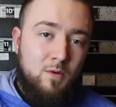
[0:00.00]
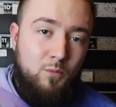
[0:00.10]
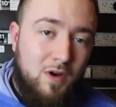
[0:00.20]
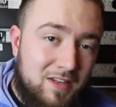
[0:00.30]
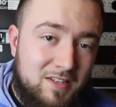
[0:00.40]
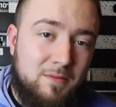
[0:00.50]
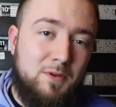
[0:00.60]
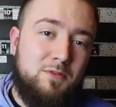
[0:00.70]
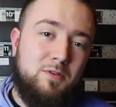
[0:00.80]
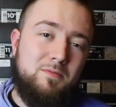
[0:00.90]
What is up,
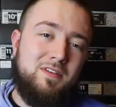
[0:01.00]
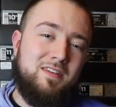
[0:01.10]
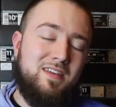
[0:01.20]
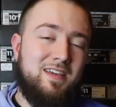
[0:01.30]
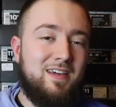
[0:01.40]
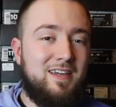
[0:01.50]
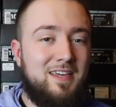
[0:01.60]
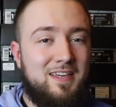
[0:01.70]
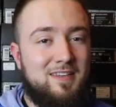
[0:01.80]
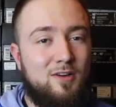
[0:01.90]
YouTube? This is He Got
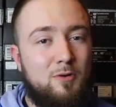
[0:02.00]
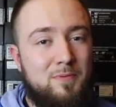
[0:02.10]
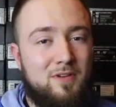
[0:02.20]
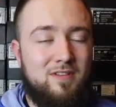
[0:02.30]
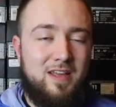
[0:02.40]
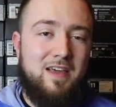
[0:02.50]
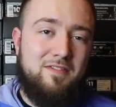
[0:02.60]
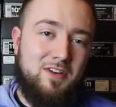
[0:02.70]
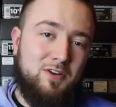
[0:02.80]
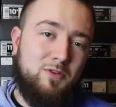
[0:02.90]
Kicks. I hope y'all are
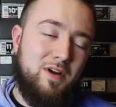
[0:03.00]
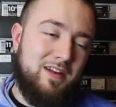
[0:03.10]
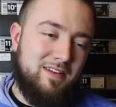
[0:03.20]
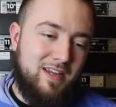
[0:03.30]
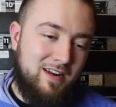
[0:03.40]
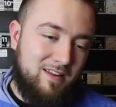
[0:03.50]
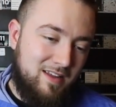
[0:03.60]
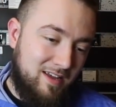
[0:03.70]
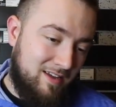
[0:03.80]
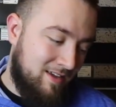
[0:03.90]
having a great day
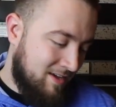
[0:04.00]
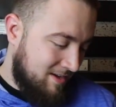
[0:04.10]
today.